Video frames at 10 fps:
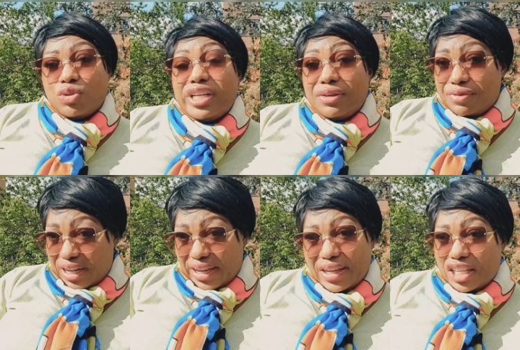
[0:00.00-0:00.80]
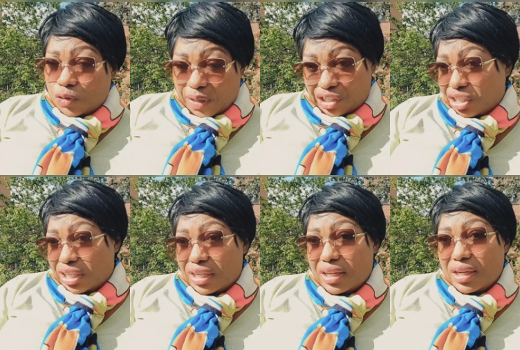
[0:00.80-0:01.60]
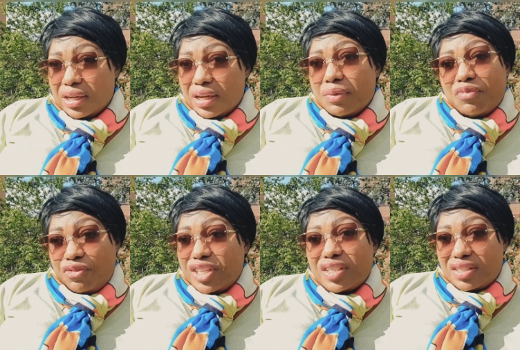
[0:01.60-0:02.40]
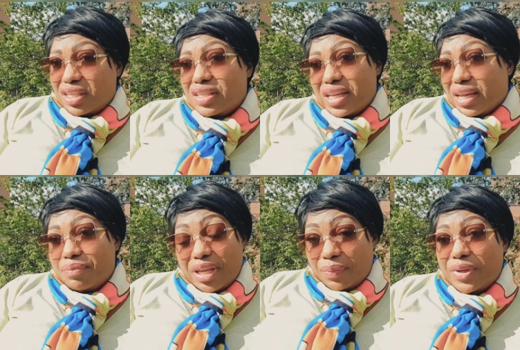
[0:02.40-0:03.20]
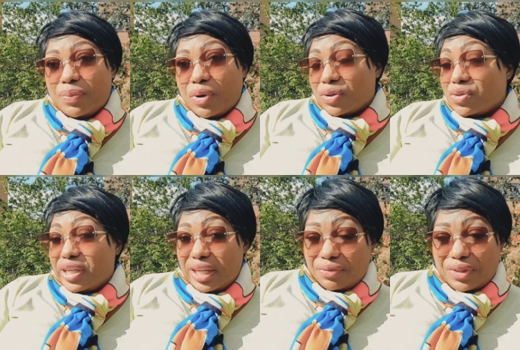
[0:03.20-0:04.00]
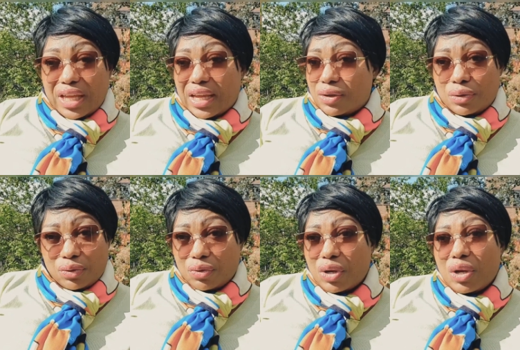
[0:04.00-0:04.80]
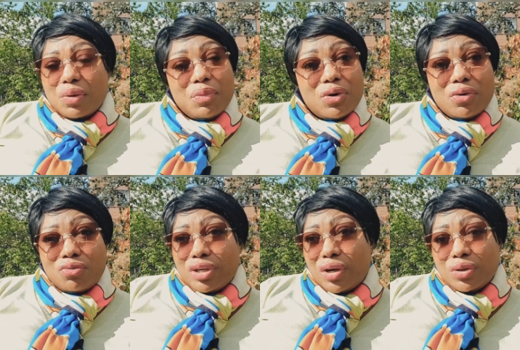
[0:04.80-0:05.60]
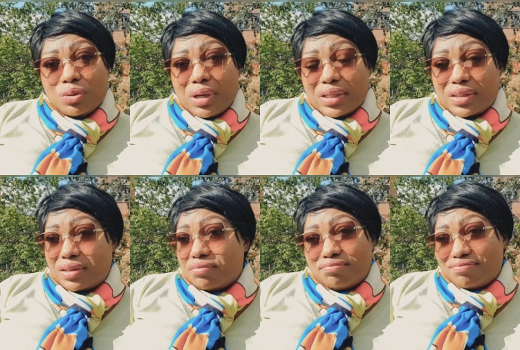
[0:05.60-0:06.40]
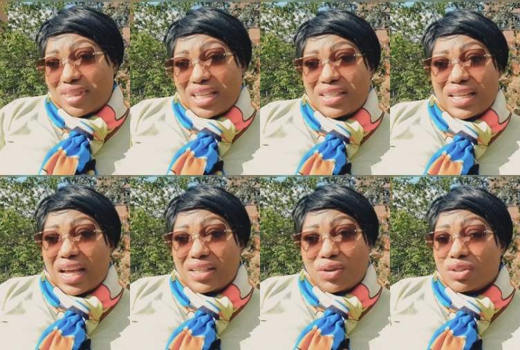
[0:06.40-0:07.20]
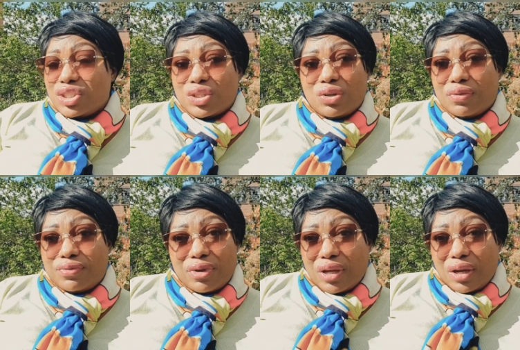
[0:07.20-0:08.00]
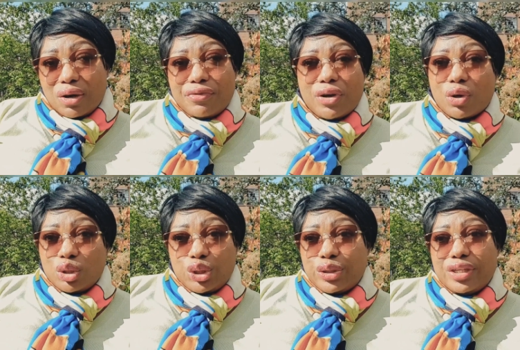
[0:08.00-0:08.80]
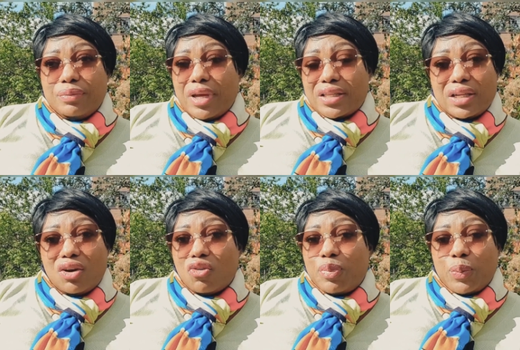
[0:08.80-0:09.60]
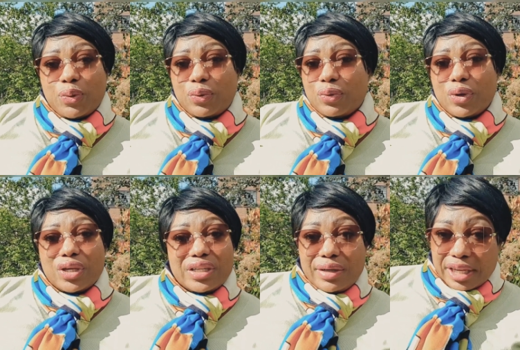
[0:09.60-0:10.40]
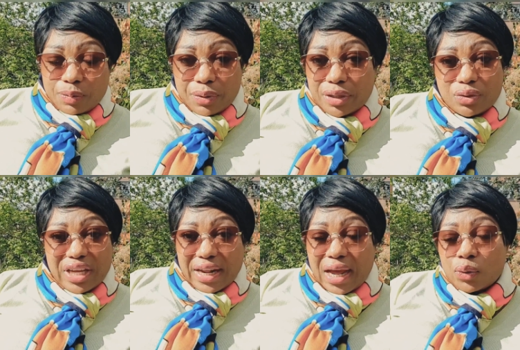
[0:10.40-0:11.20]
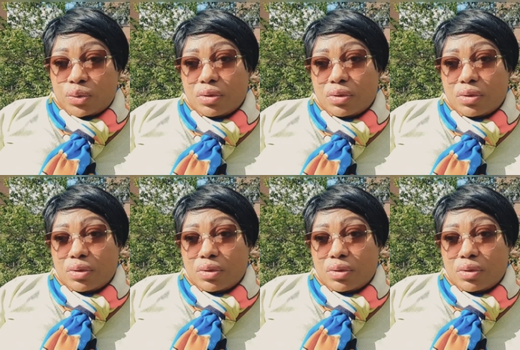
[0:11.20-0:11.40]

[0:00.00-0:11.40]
to live there, especially. Visiting, yeah, maybe, but to live there, I don't know. But we all know as things are, the condition of the country makes a lot of people desperate to get out.